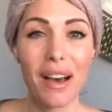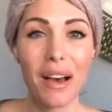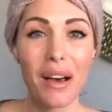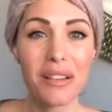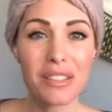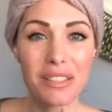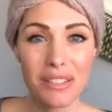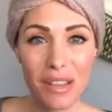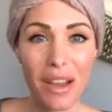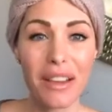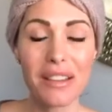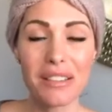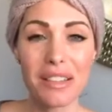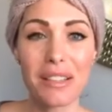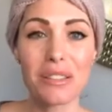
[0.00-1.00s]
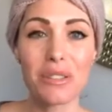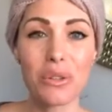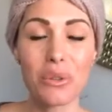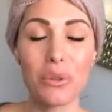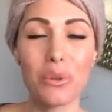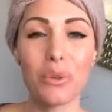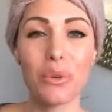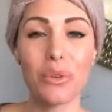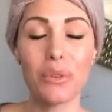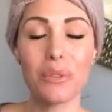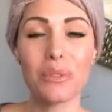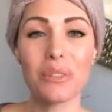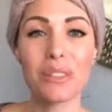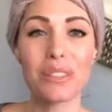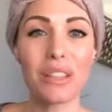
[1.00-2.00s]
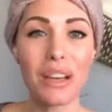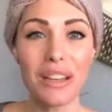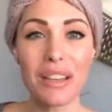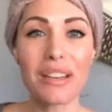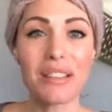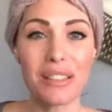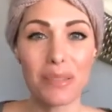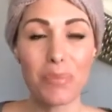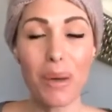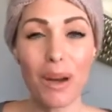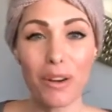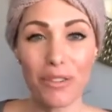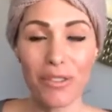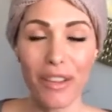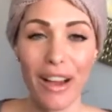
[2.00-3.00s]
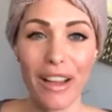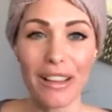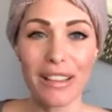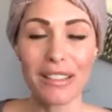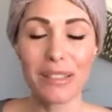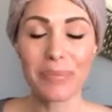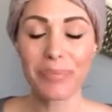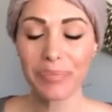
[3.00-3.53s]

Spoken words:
a scientist who studies butterflies,